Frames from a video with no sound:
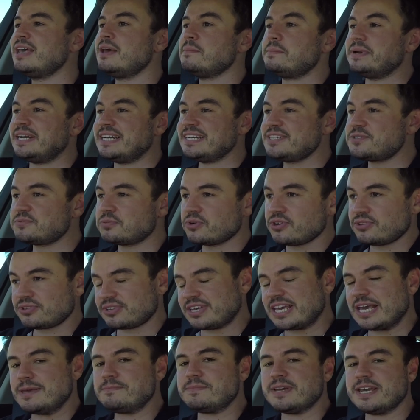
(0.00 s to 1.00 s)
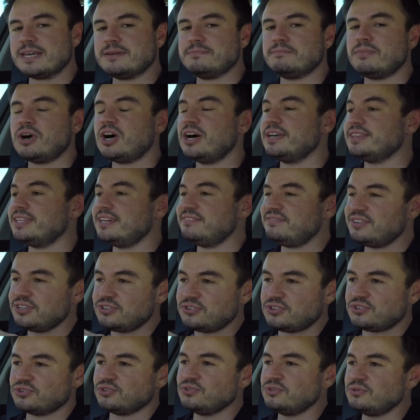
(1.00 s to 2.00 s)
But it is worth keeping in mind that if you
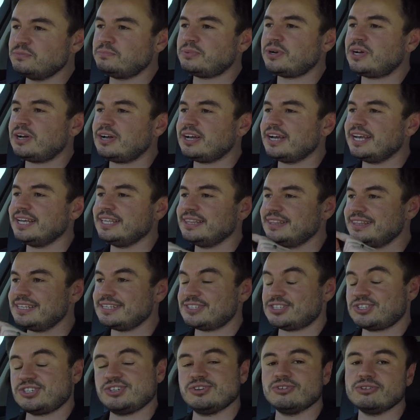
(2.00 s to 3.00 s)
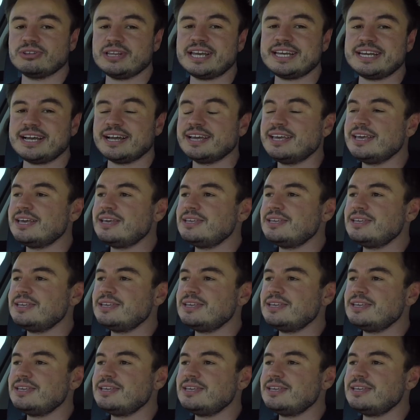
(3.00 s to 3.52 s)
do buy this 2-litre,